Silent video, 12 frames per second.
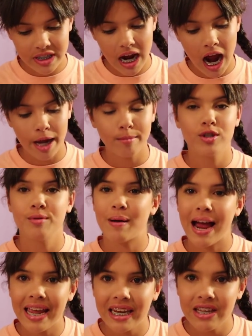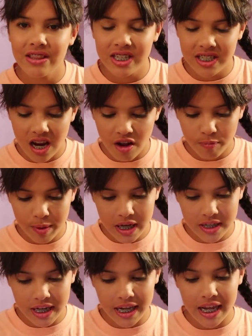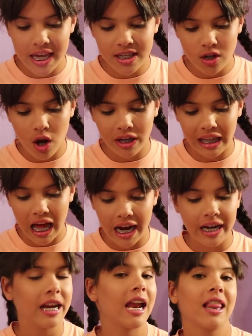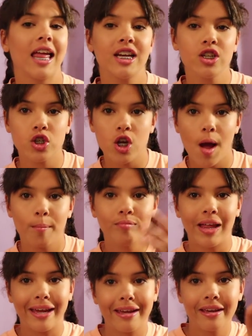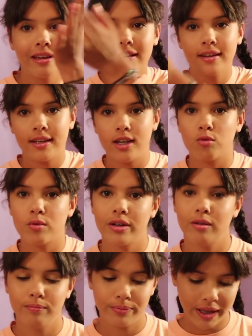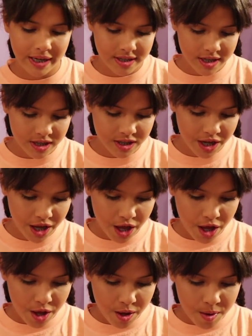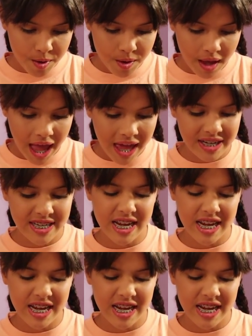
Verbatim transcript: the time to buy any of the stuff because it is online and I like to shop like in real places. And